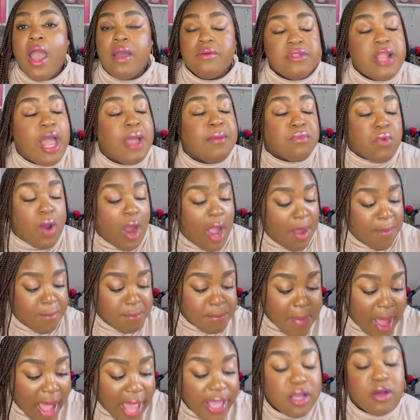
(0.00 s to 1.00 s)

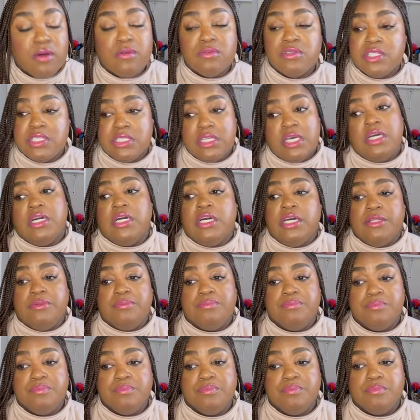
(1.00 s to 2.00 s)
Michael's
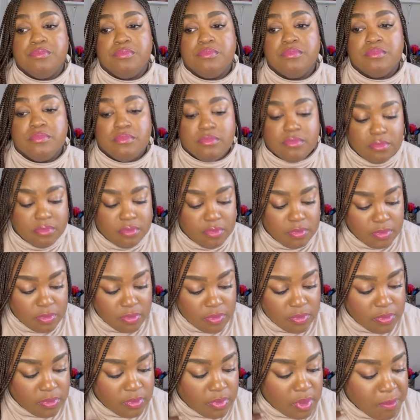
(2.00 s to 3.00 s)
son,
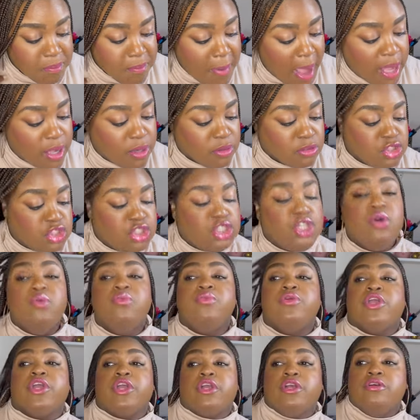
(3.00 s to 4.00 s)
Michael
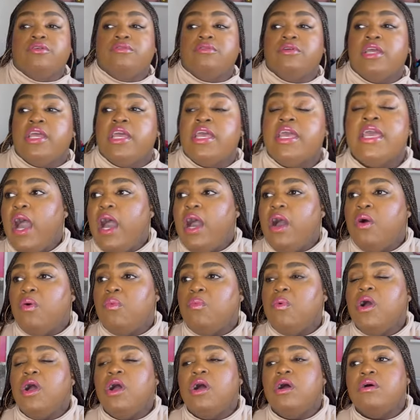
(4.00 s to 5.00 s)
Jr.,
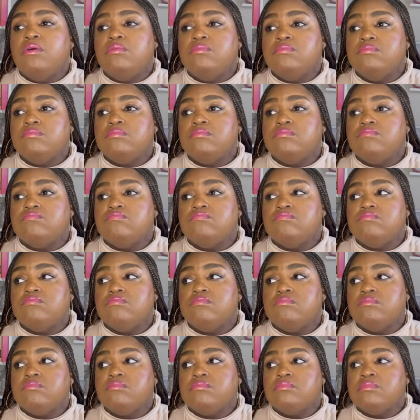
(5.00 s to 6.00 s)
well,
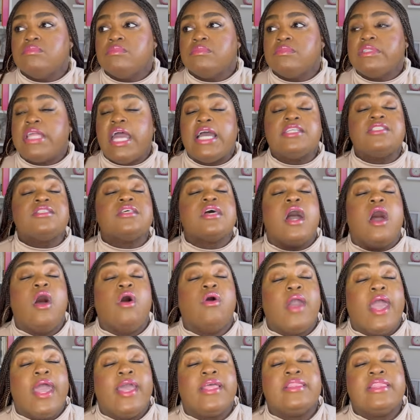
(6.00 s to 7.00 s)
that's
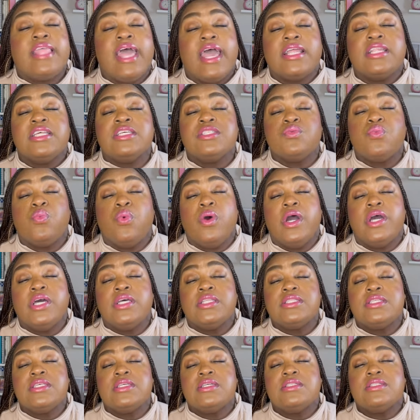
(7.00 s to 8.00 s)
okay. That is
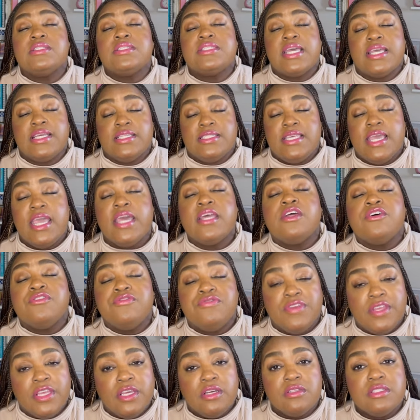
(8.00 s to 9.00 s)
what Santana
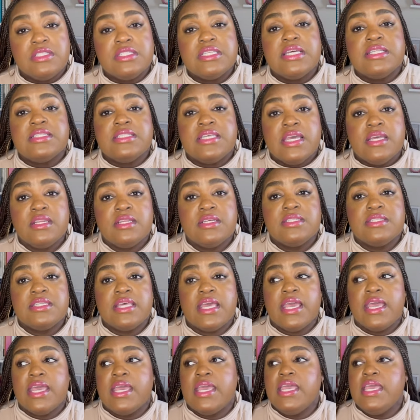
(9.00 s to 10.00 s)
feels. Santana
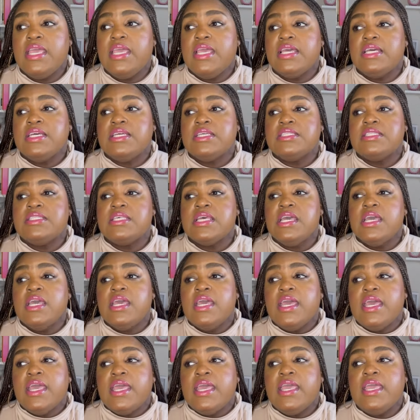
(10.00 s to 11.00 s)
said he
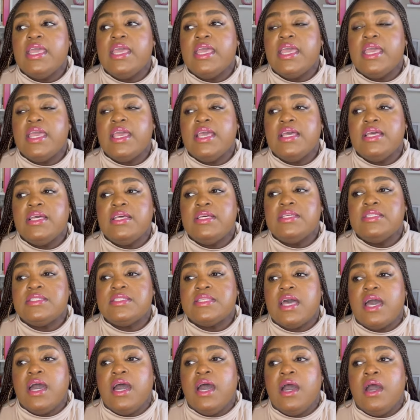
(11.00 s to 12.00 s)
is
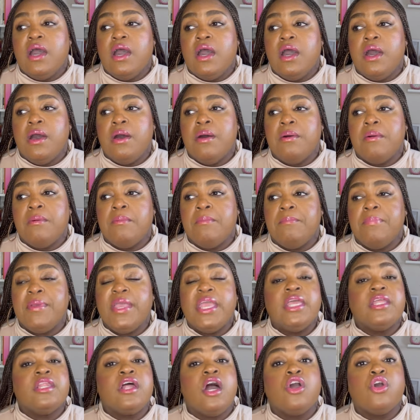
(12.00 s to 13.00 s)

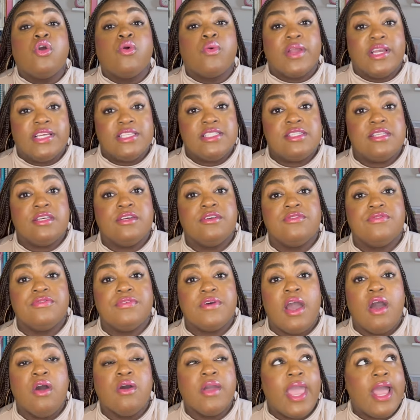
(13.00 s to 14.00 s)
being aggressive.
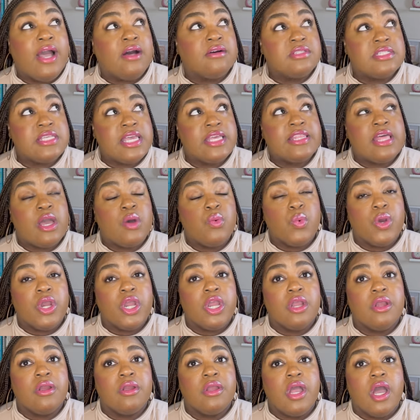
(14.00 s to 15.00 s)
Okay, I'll say that
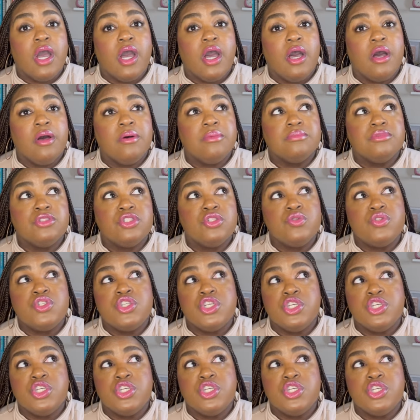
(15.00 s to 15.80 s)
word, due to